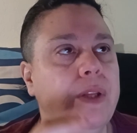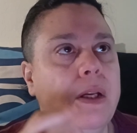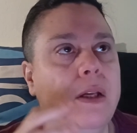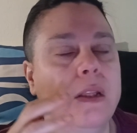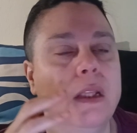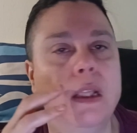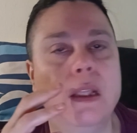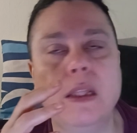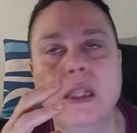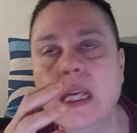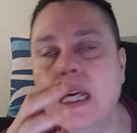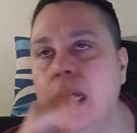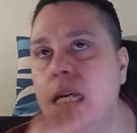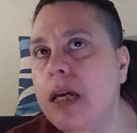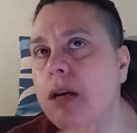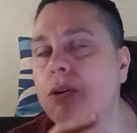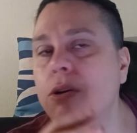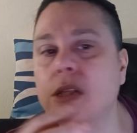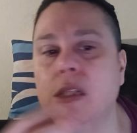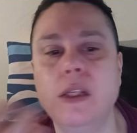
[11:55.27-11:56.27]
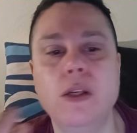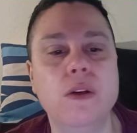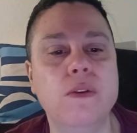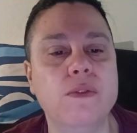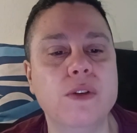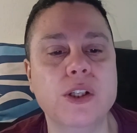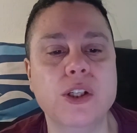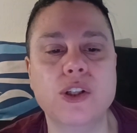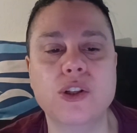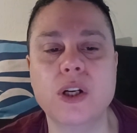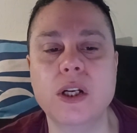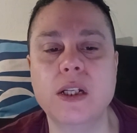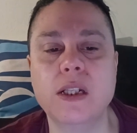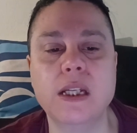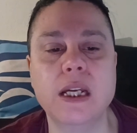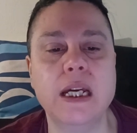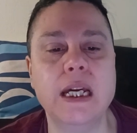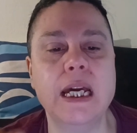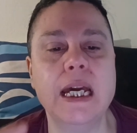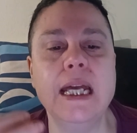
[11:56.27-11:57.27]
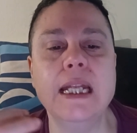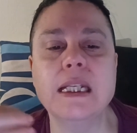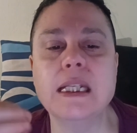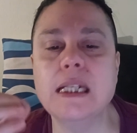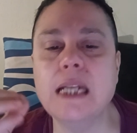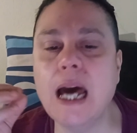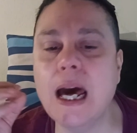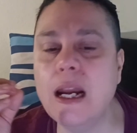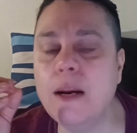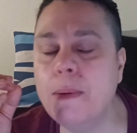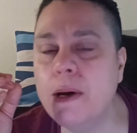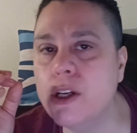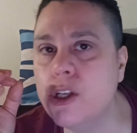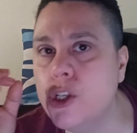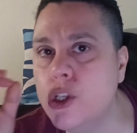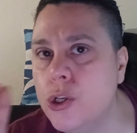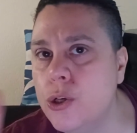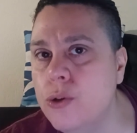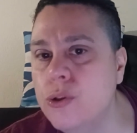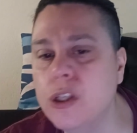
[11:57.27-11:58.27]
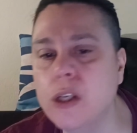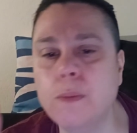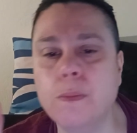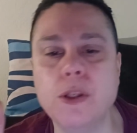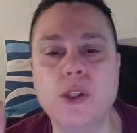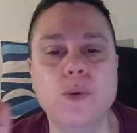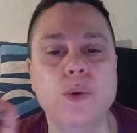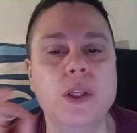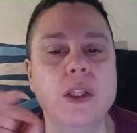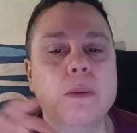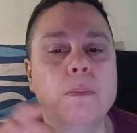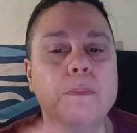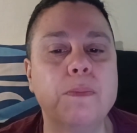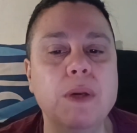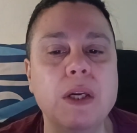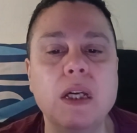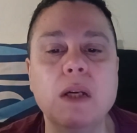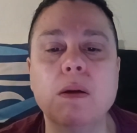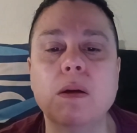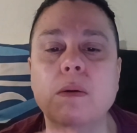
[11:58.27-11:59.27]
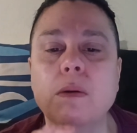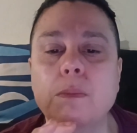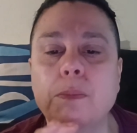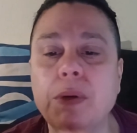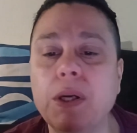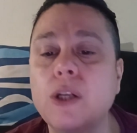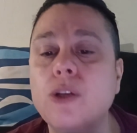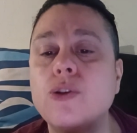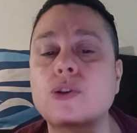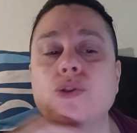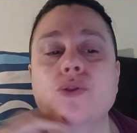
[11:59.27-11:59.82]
The thing here is the universe is trying to say it's not about choosing between the big picture